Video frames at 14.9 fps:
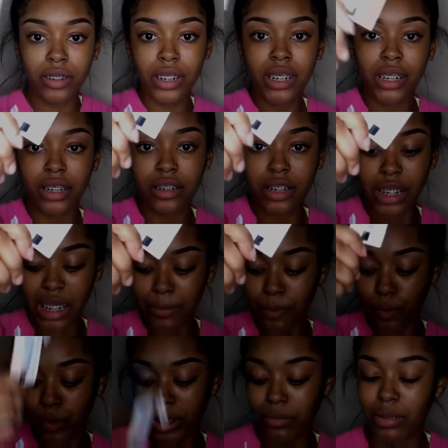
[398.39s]
It came
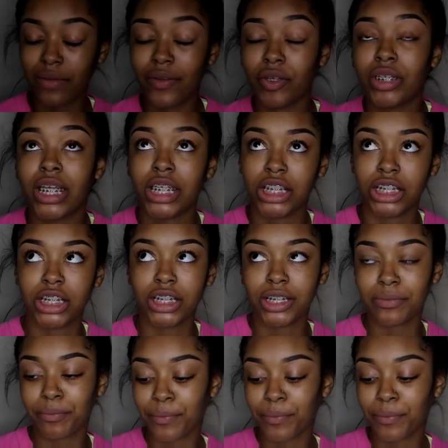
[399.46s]
with my foundation.